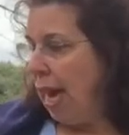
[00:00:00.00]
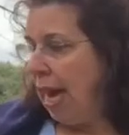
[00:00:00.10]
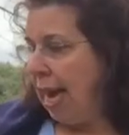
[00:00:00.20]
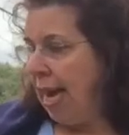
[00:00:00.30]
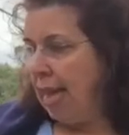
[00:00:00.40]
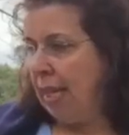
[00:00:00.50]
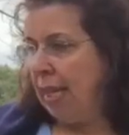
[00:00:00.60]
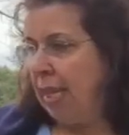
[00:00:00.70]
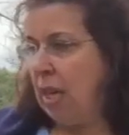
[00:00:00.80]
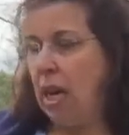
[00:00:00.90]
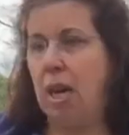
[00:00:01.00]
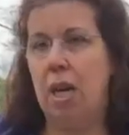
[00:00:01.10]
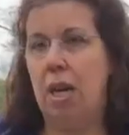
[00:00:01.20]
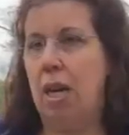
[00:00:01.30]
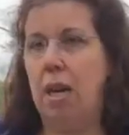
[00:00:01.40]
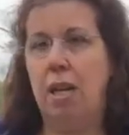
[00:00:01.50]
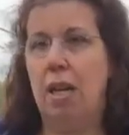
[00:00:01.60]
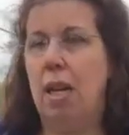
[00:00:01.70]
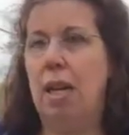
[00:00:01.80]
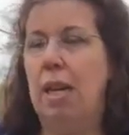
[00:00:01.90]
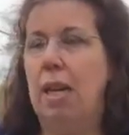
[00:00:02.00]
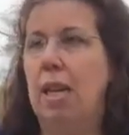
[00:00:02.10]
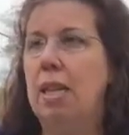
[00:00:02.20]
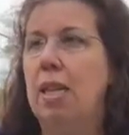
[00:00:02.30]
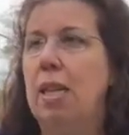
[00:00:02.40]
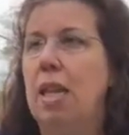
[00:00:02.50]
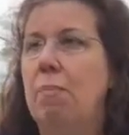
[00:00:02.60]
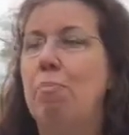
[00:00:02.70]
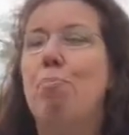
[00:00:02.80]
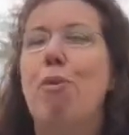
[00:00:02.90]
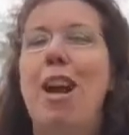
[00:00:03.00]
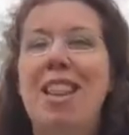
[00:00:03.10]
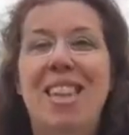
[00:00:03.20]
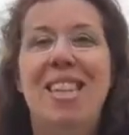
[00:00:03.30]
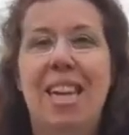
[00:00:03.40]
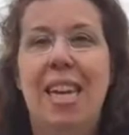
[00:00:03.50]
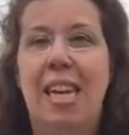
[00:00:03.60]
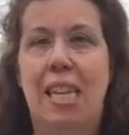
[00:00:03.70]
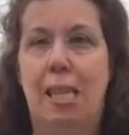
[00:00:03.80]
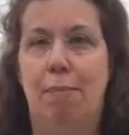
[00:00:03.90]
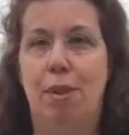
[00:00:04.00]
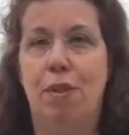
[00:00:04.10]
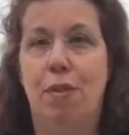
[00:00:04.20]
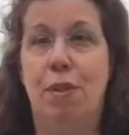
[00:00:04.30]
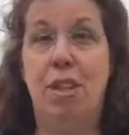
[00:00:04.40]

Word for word: And uh, it's breathtakingly beautiful.